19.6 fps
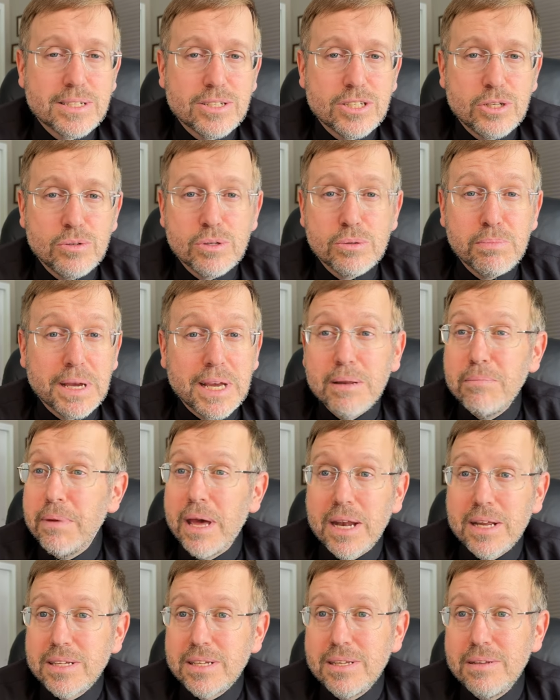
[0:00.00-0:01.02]
She was big in
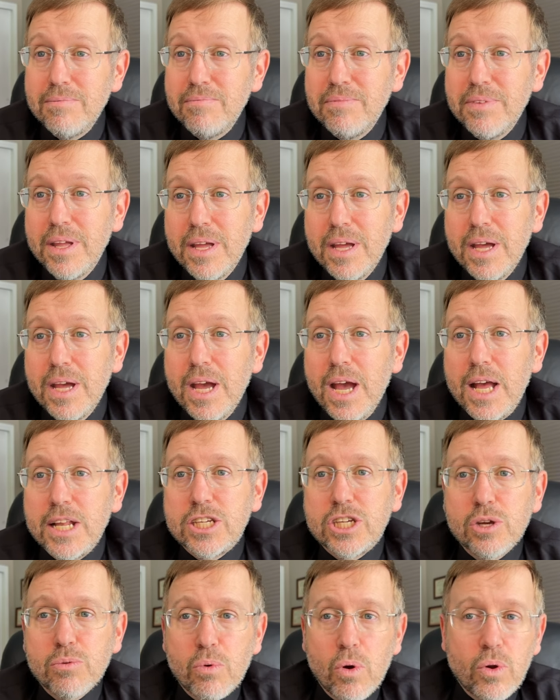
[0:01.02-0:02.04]
medicine, and
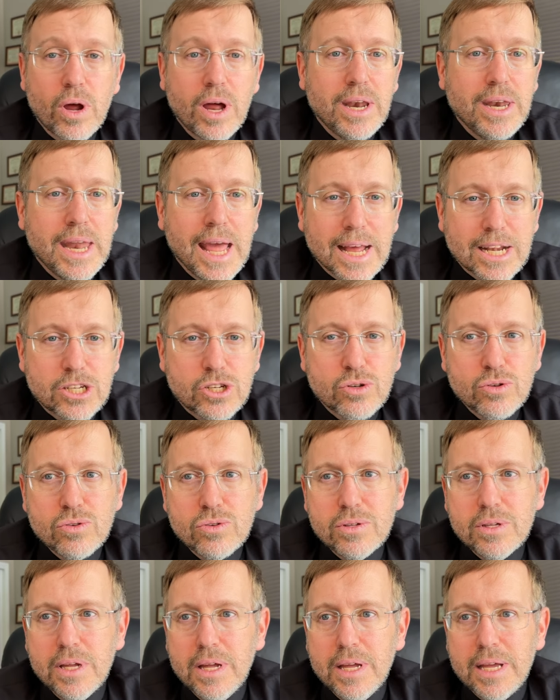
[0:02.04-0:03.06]
she wrote on
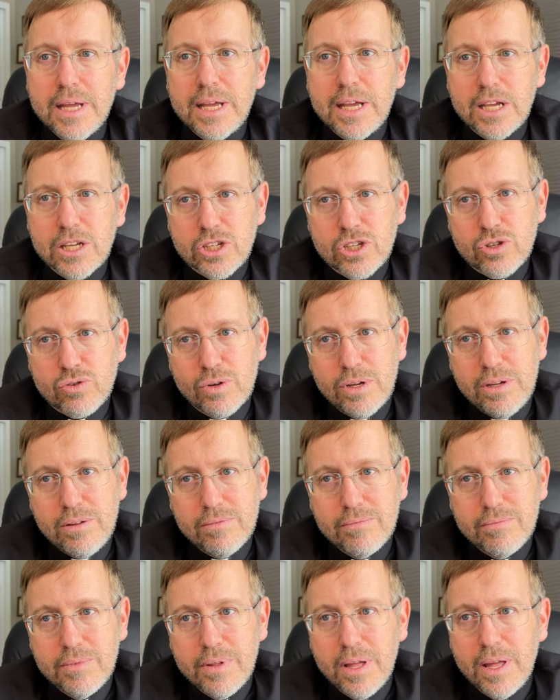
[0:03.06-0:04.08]
natural history
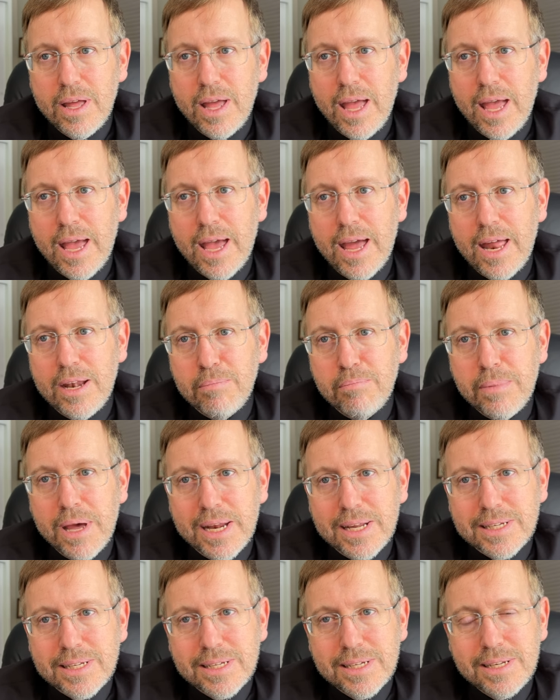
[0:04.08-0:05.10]
and
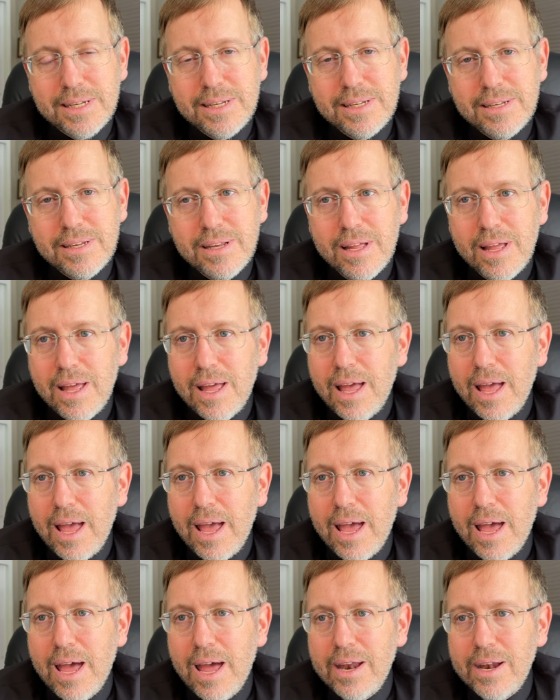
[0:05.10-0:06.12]
medicine
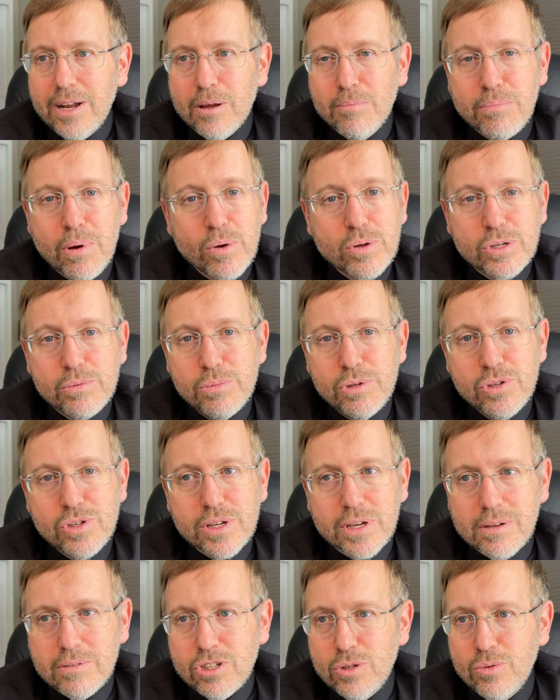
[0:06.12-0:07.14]
and composed
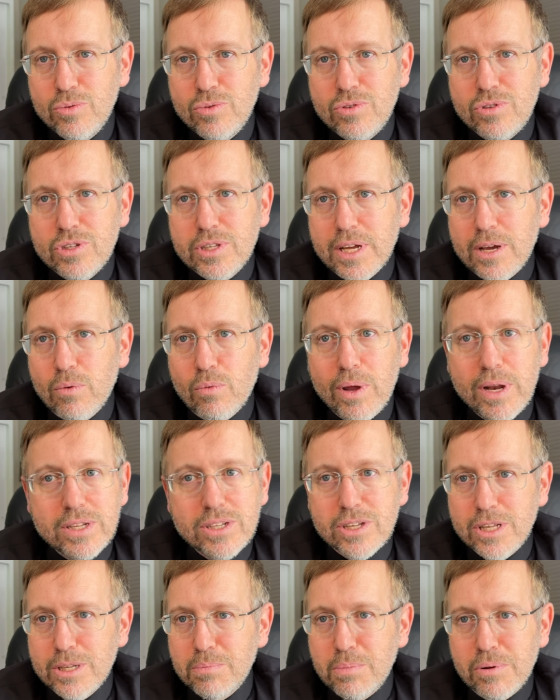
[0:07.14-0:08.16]
music. She was like a
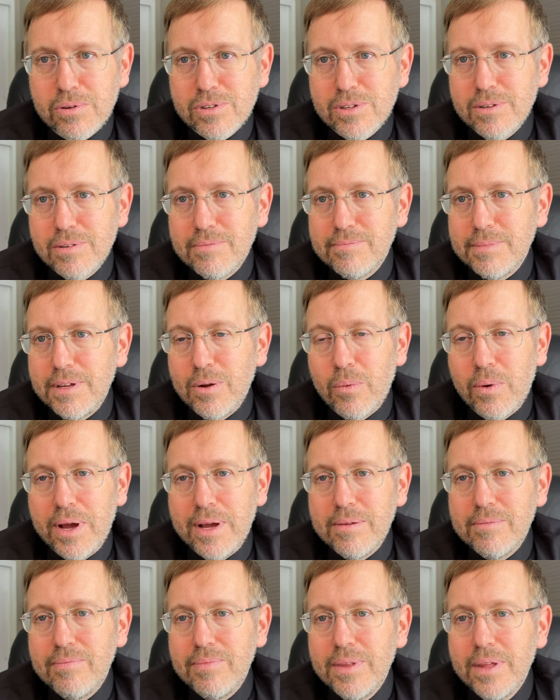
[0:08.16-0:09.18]
Renaissance person, in a
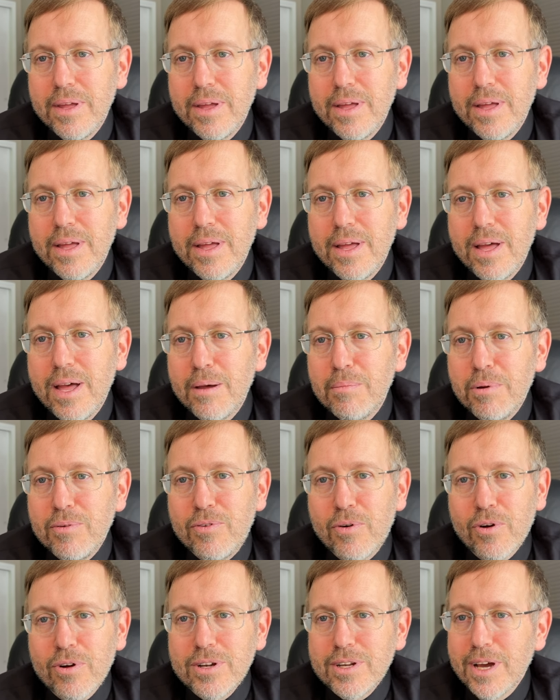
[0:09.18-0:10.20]
way,
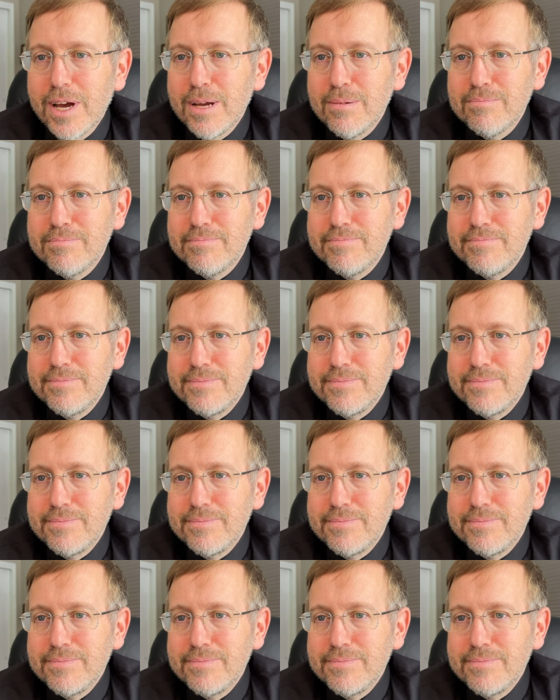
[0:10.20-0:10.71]
before her time.